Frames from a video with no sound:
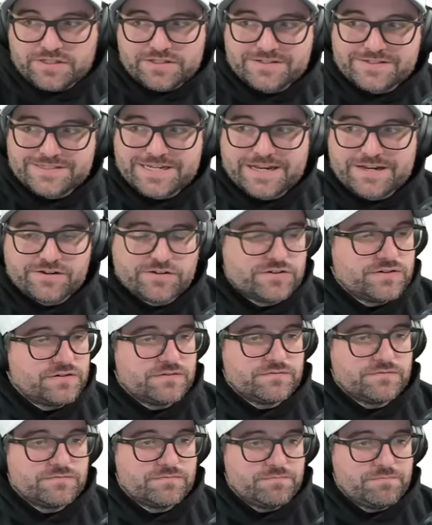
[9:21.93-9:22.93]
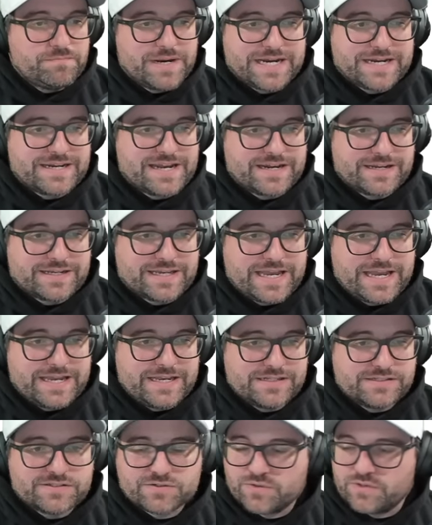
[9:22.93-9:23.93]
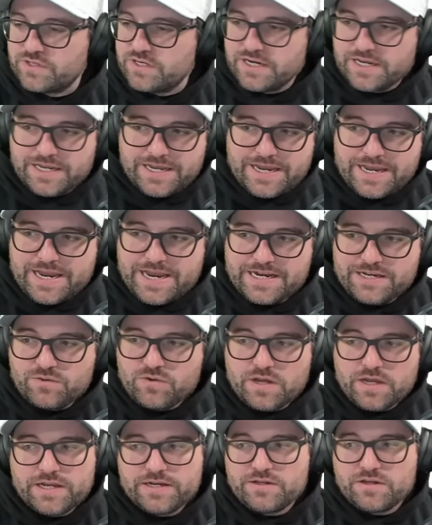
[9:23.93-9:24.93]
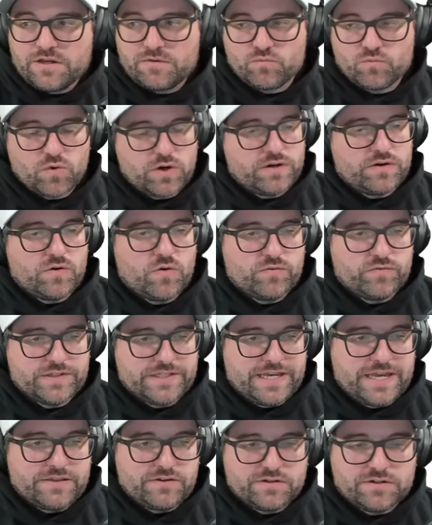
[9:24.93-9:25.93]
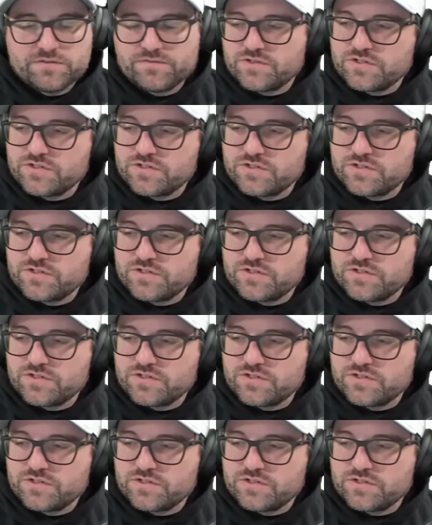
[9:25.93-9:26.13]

standard magnetic case or any any one over the other.